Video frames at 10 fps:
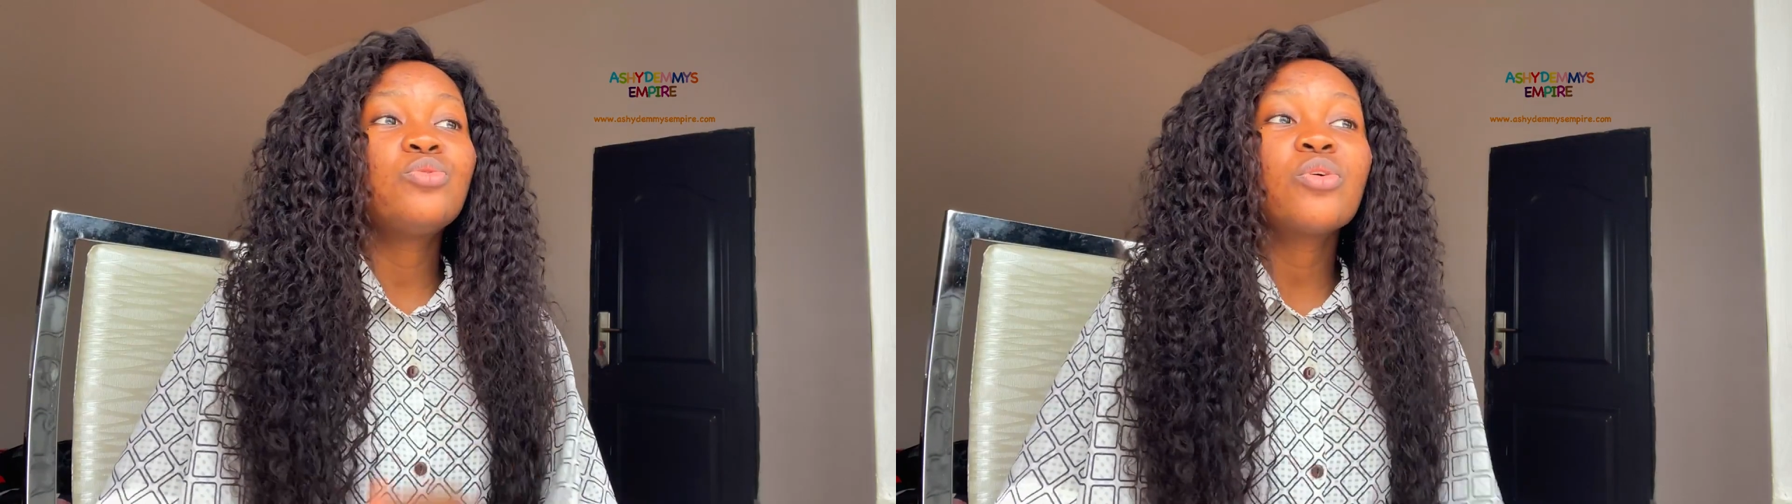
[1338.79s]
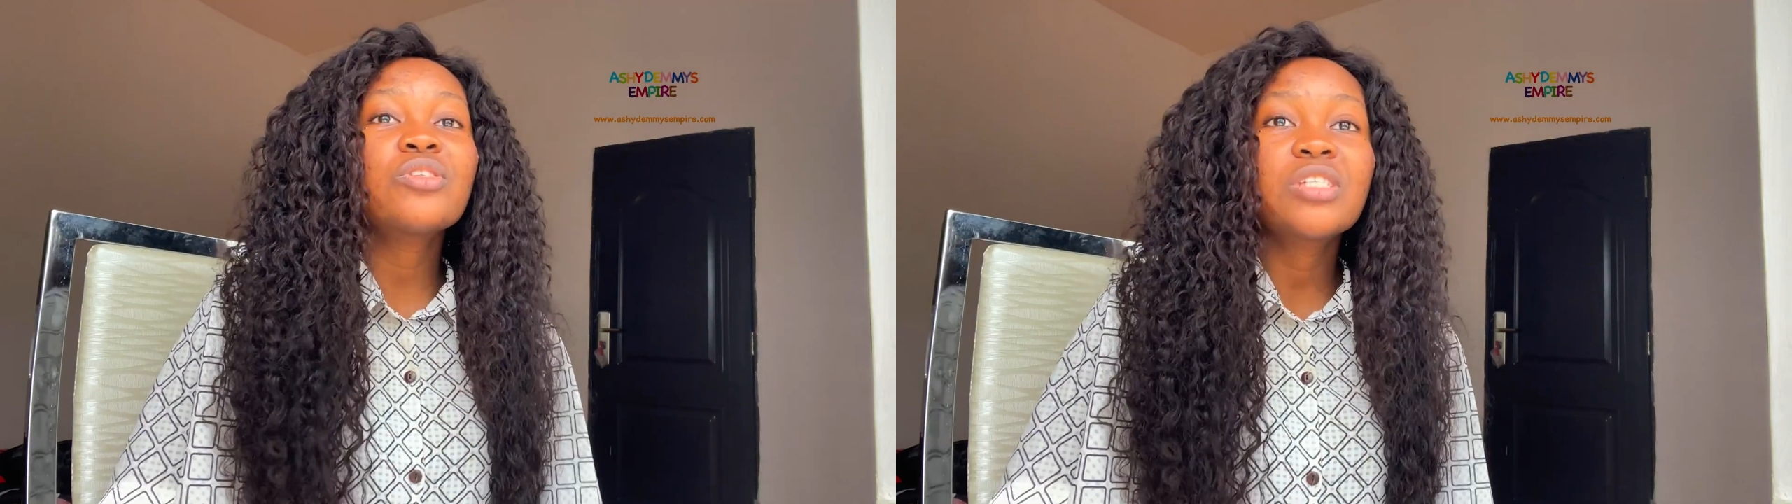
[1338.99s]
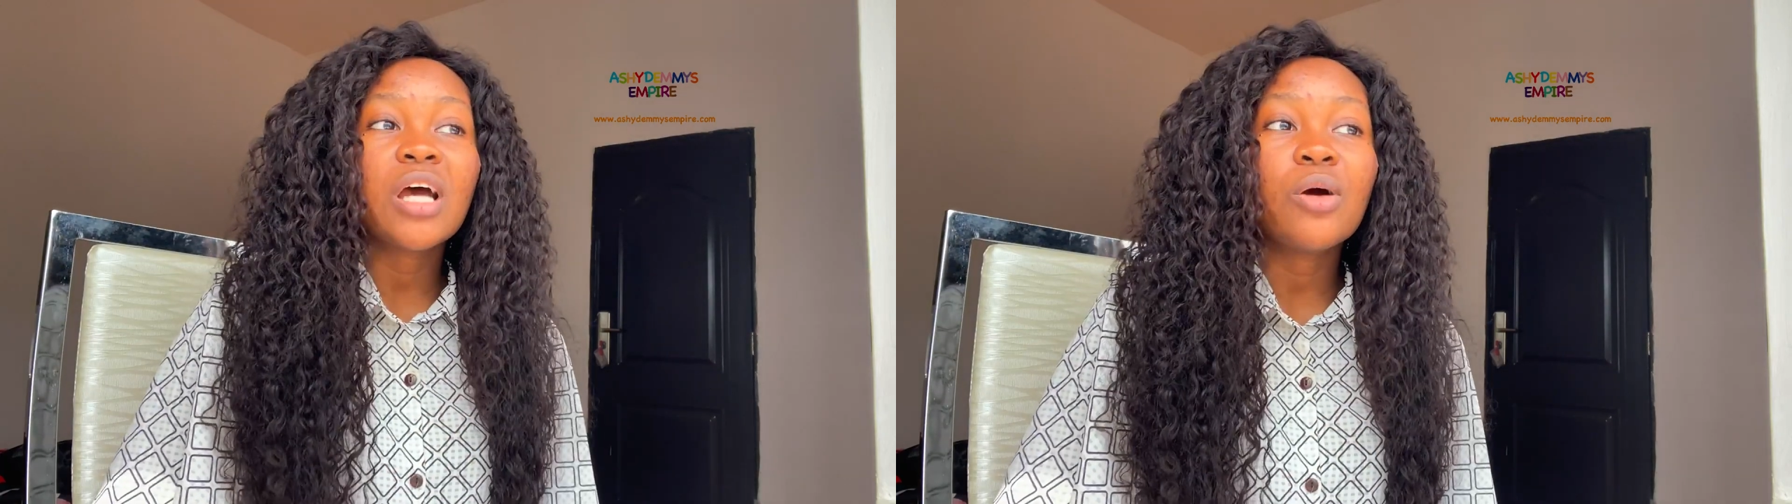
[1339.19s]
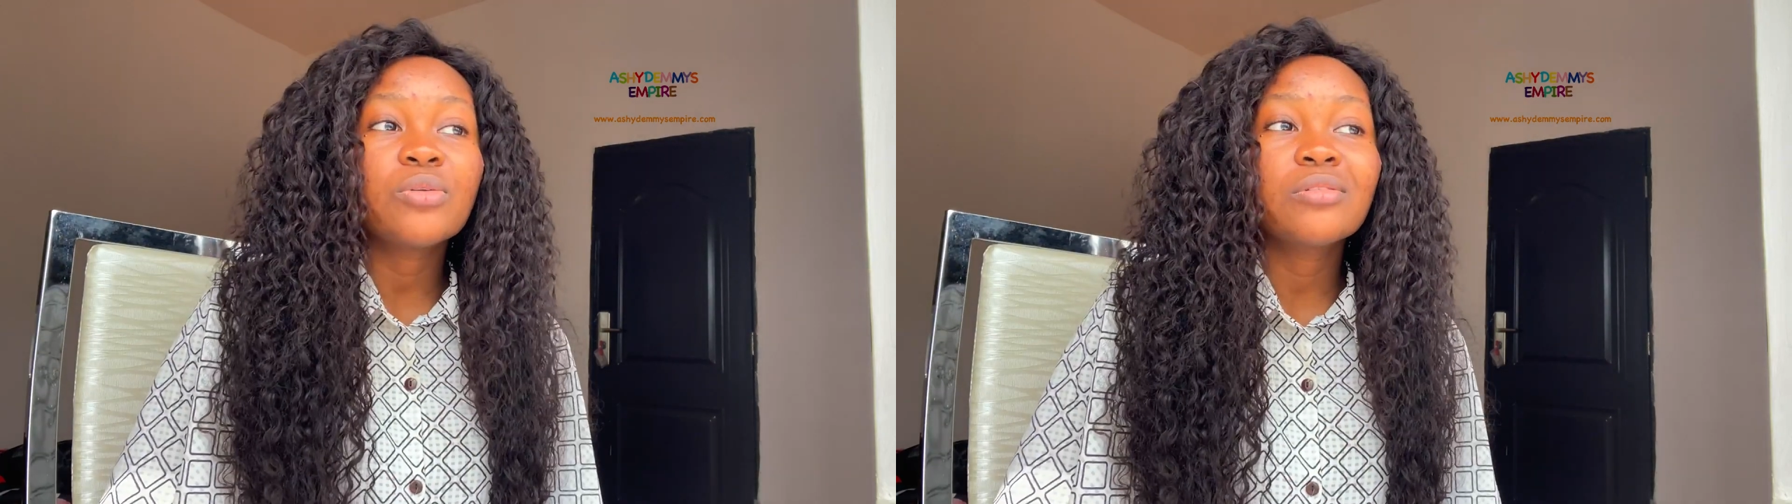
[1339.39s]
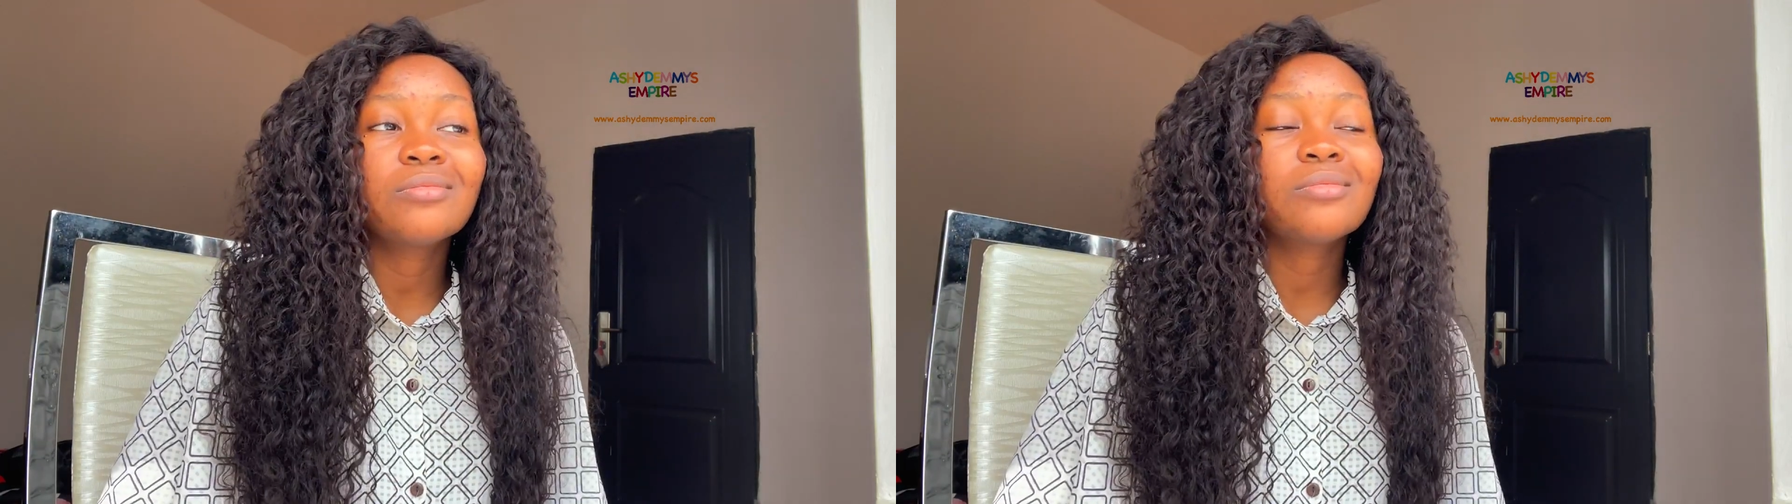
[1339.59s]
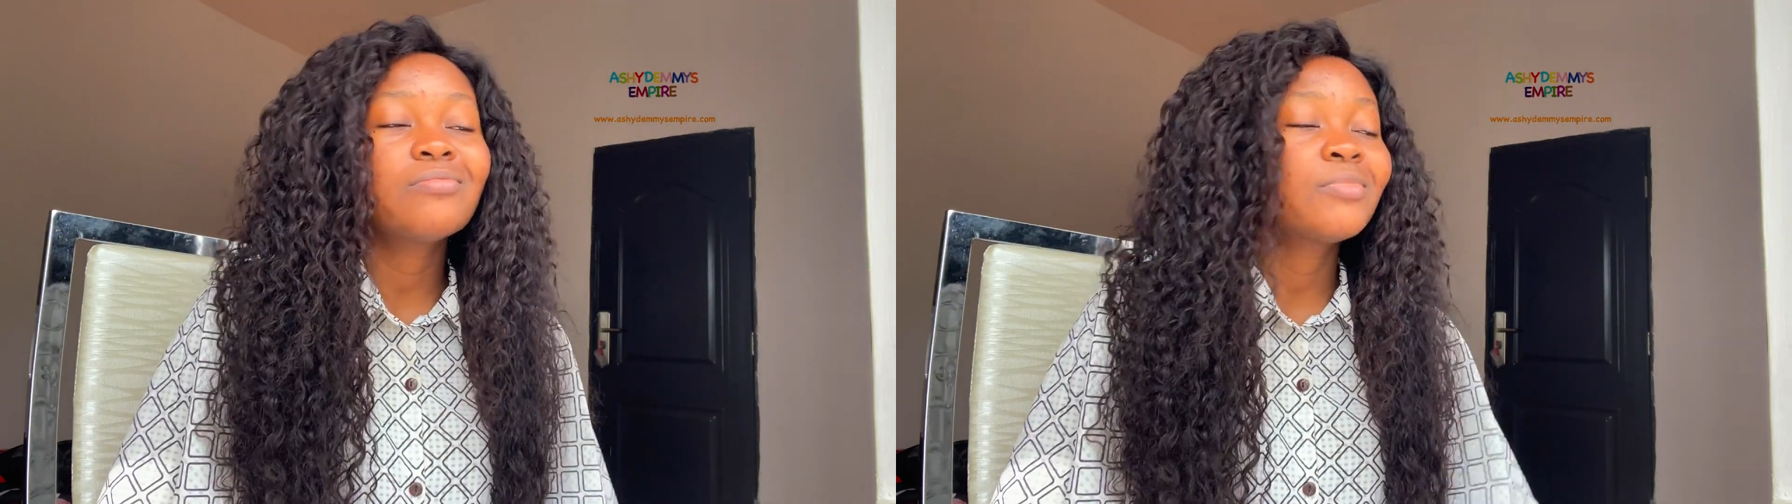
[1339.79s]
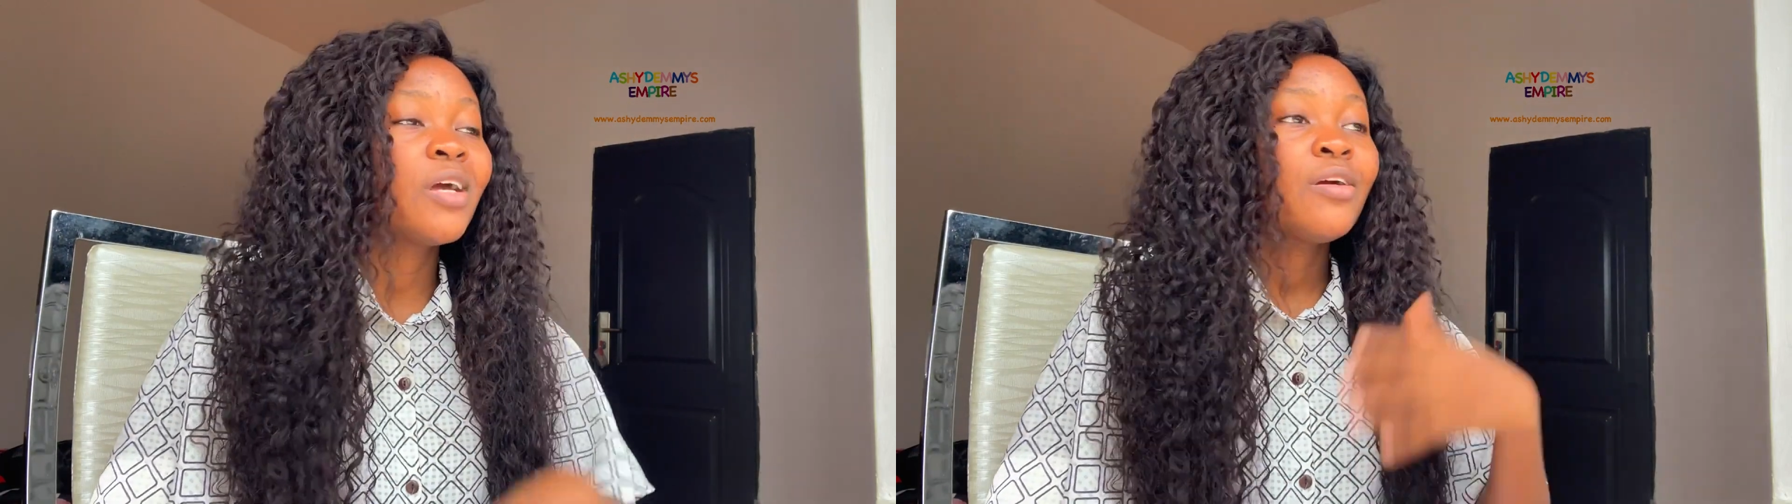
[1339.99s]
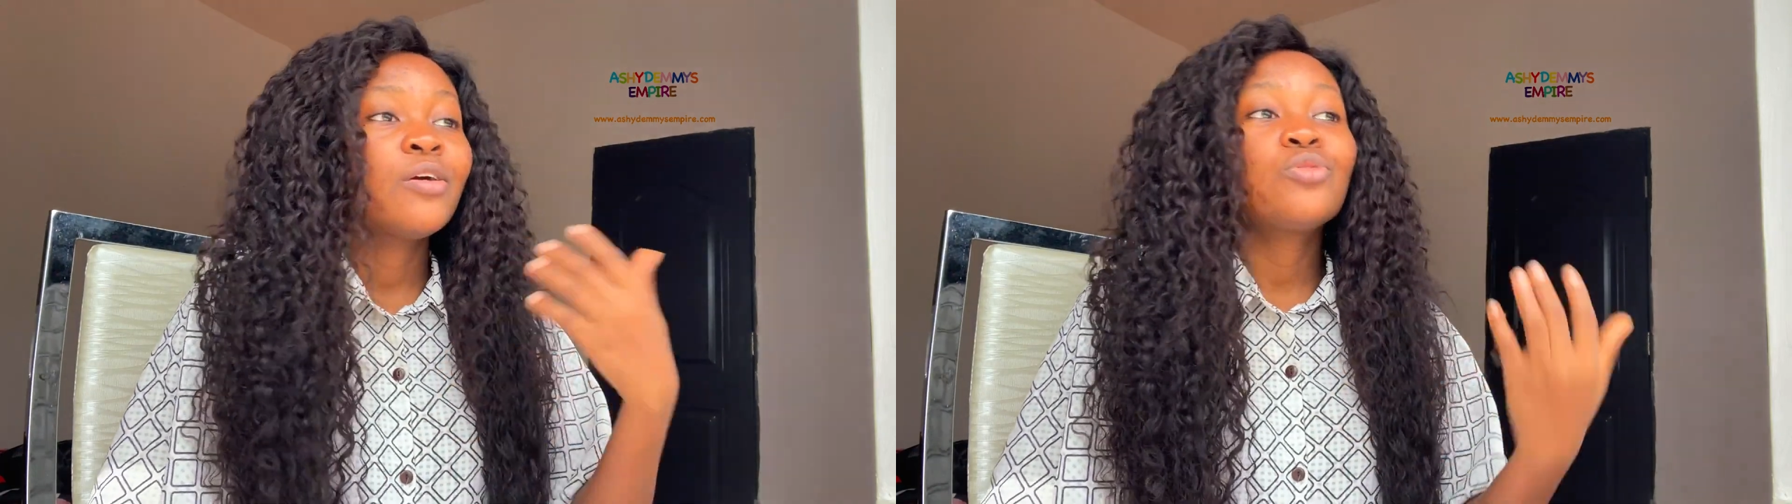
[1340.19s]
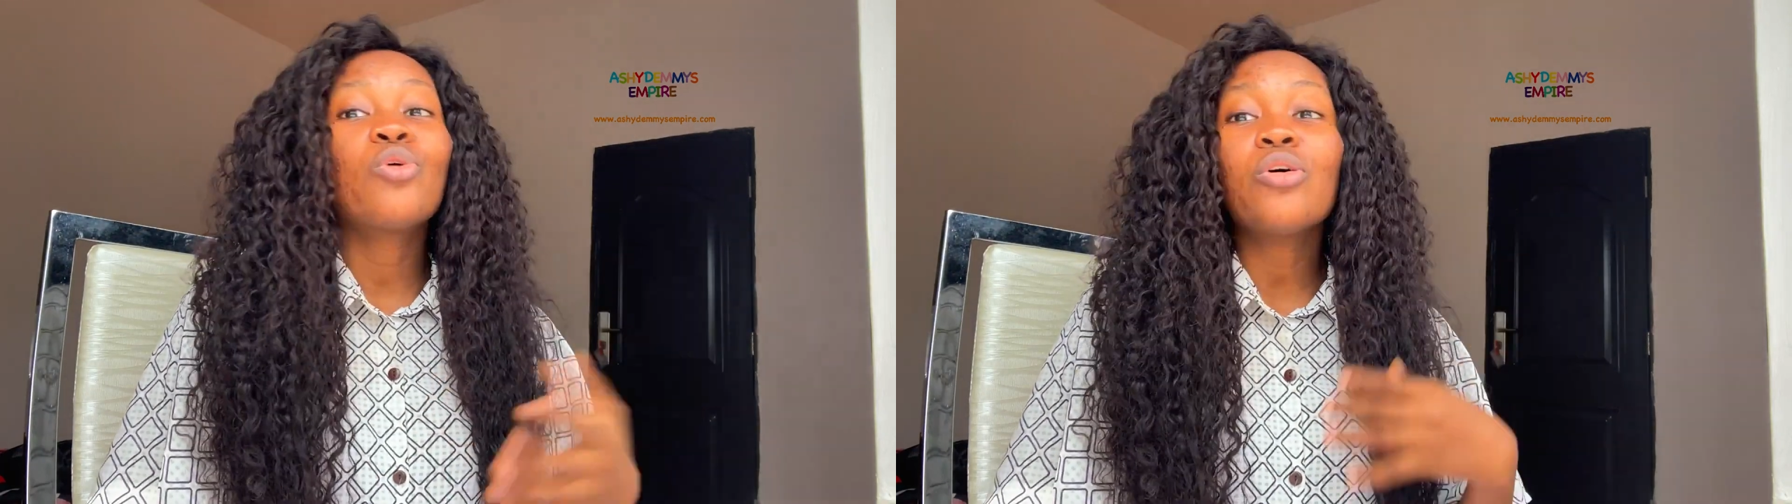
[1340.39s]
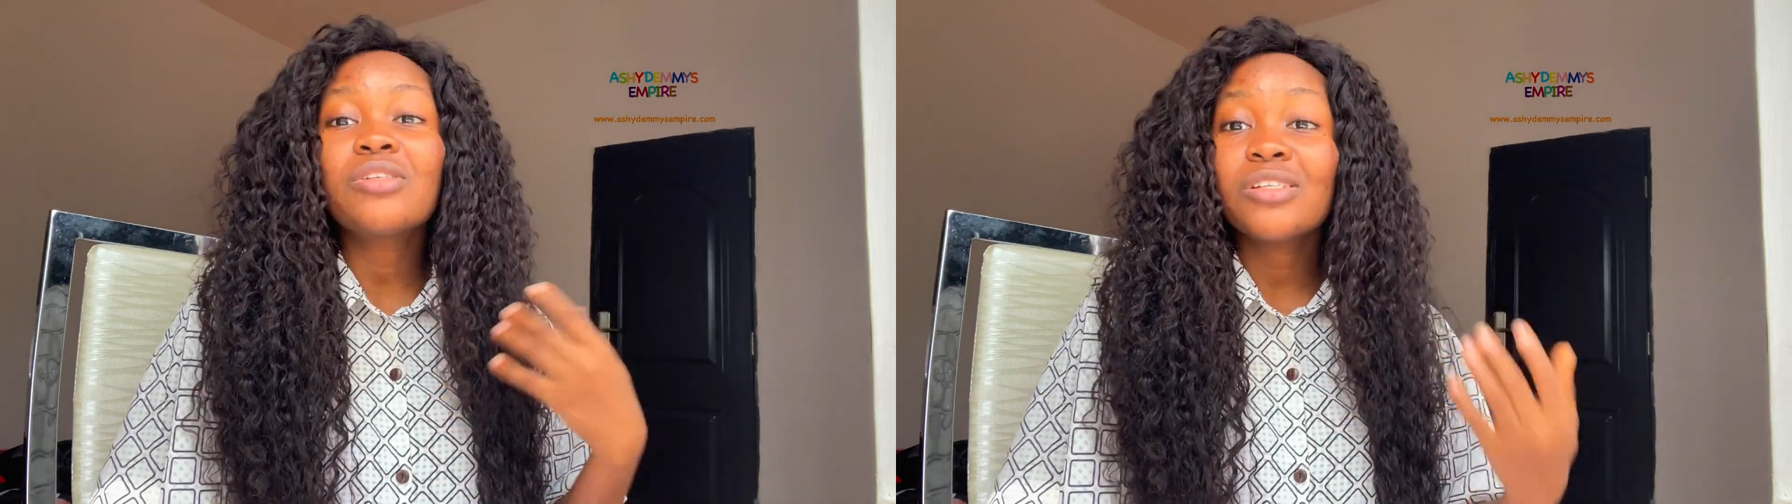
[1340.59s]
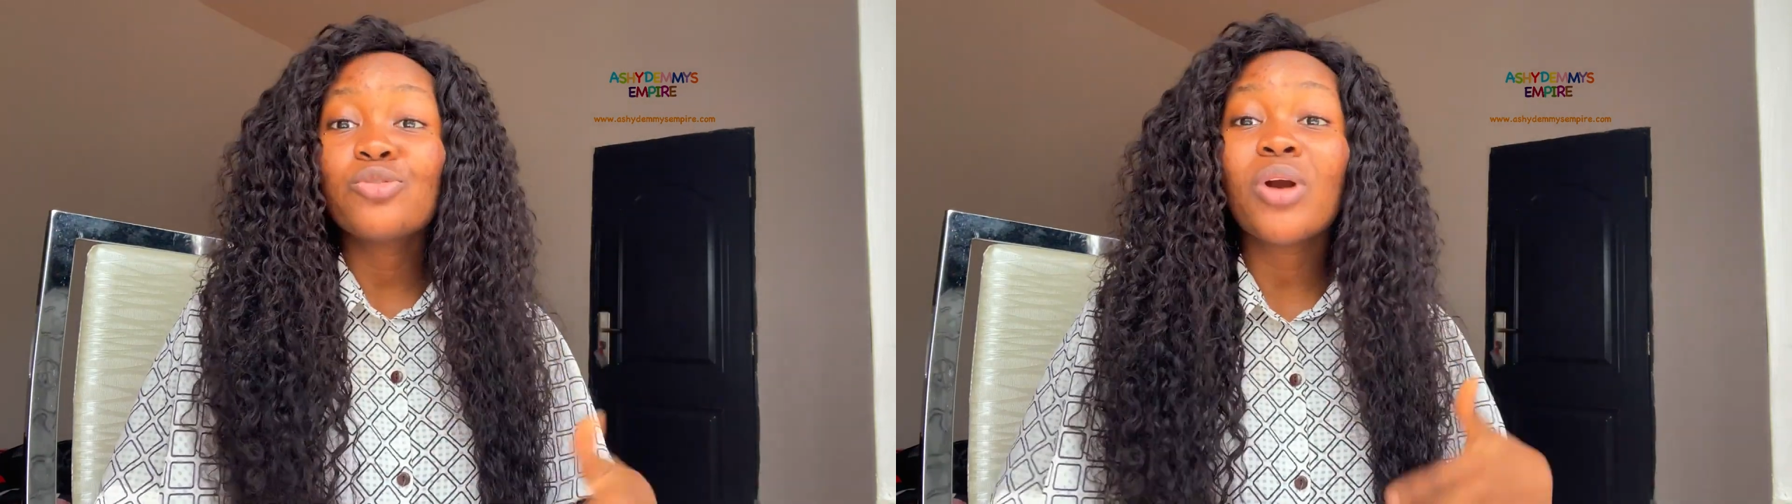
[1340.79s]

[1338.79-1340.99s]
don't